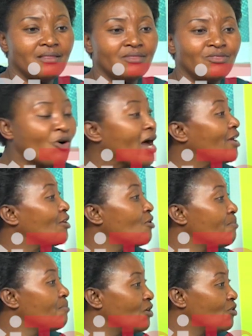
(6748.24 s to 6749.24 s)
Though I know
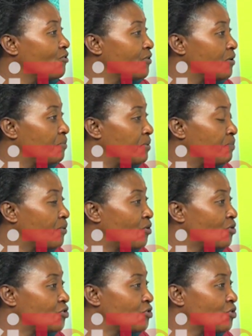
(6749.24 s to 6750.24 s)
many of the people
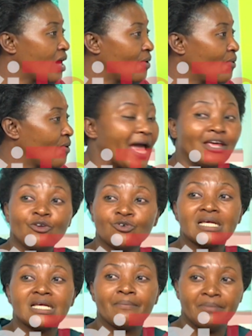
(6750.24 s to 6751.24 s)
don't know how, I know
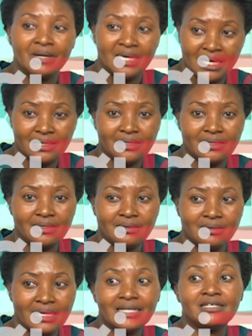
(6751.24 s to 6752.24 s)
someday
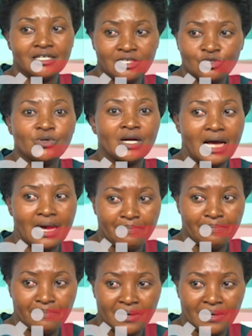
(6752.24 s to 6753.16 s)
that change will happen.